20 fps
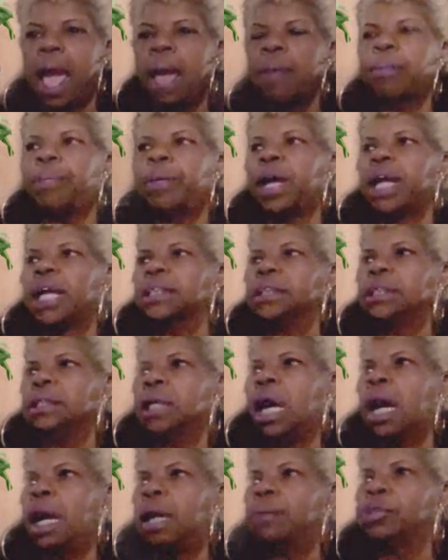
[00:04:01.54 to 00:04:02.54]
But
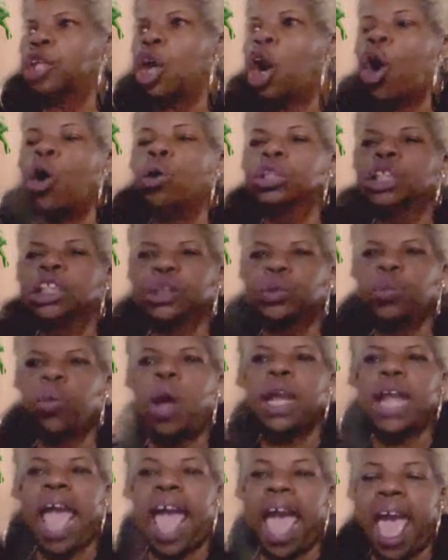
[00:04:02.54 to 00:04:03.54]
the oldest
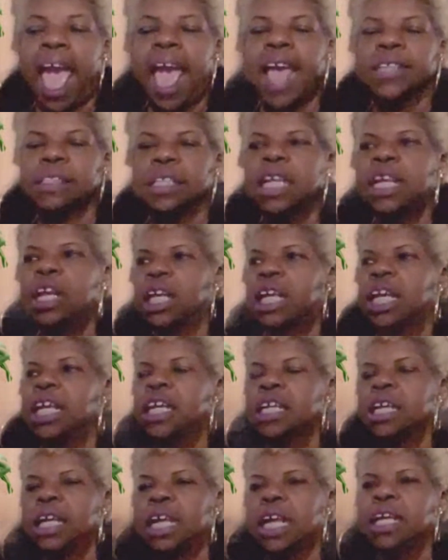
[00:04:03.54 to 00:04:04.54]
one has,
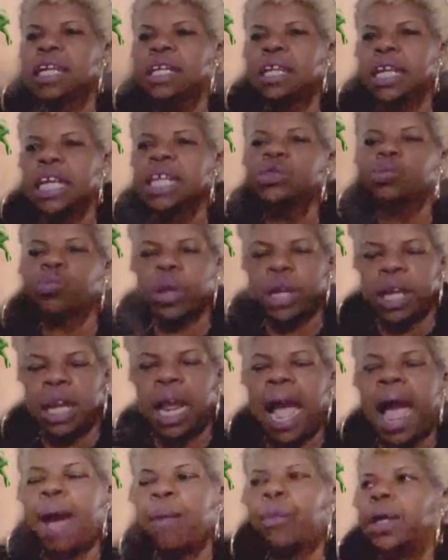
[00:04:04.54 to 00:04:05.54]
he went and
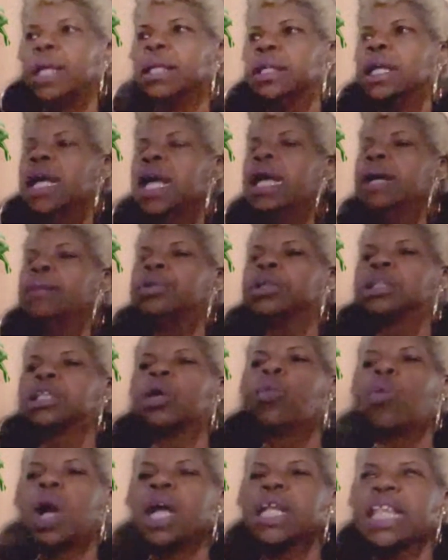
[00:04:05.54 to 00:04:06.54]
got one. But
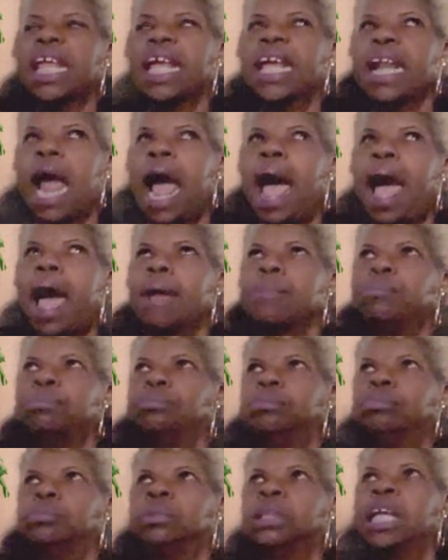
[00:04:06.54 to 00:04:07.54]
the one that I'm
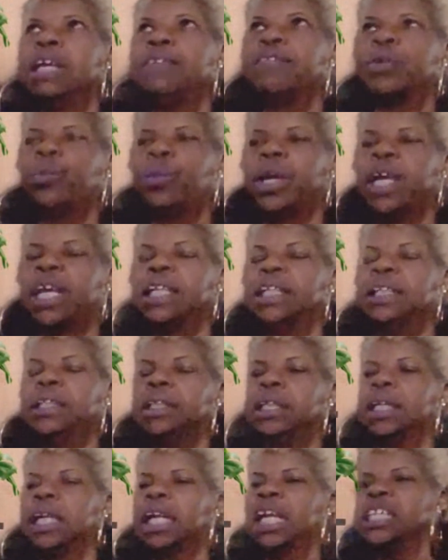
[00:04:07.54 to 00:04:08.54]
living with,
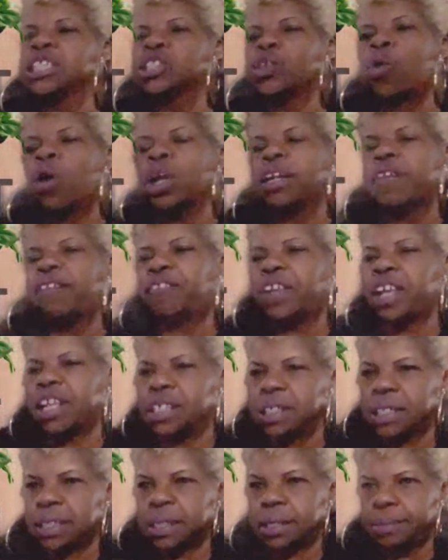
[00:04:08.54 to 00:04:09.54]
he's on the
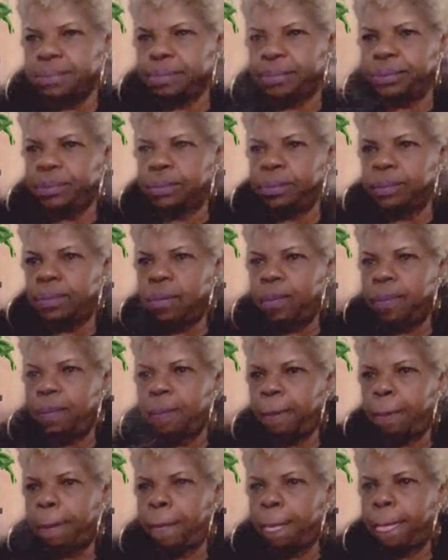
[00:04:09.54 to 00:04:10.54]
fence.
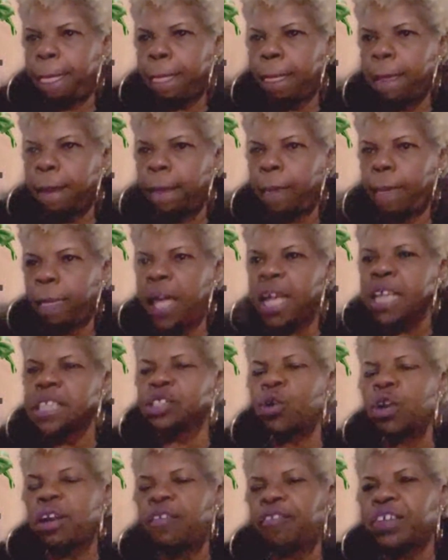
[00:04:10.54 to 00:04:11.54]
He's
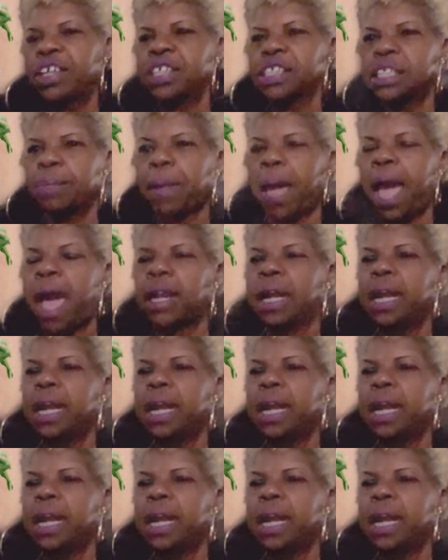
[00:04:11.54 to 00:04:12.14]
on the fence about